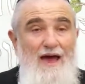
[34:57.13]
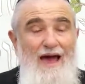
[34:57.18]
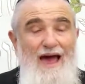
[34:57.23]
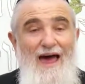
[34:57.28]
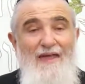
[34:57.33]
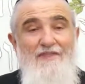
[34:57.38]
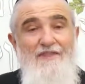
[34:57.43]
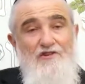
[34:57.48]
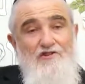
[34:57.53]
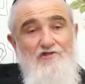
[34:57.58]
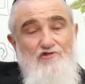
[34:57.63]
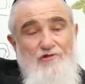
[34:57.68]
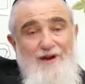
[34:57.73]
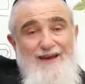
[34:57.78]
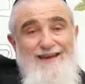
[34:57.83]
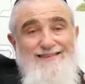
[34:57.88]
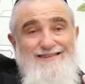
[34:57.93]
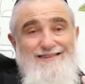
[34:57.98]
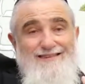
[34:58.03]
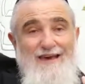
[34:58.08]
and the tree
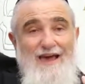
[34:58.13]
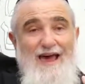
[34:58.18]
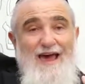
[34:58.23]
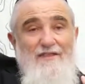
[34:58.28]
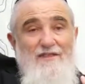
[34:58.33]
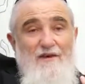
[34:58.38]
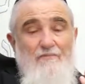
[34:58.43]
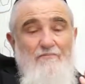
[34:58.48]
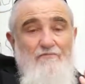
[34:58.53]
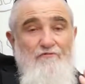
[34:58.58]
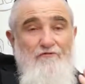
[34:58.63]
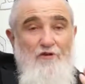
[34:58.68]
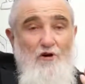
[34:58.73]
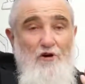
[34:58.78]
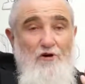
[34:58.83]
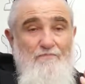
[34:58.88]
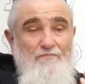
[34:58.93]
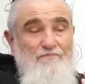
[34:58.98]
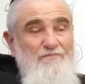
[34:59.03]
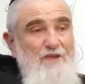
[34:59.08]
itself and the
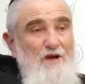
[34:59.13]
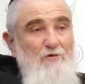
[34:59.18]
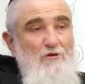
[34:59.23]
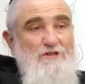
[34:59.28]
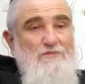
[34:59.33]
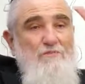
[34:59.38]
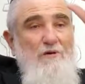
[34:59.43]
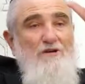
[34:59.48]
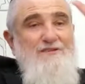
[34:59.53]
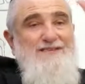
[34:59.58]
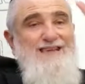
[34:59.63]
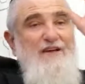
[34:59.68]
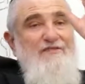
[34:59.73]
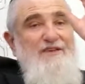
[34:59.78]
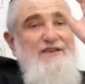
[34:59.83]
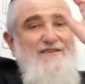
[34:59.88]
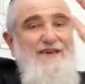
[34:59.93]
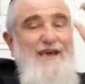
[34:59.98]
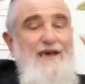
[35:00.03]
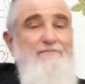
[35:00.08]
fruit was supposed to have
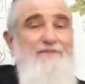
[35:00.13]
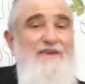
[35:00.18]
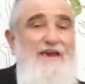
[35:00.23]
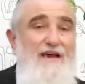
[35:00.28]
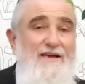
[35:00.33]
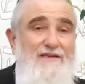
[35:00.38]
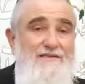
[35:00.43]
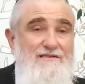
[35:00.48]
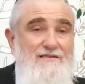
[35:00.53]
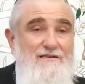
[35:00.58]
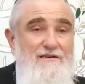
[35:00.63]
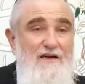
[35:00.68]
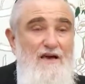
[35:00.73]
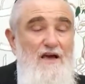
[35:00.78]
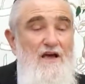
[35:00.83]
the same taste.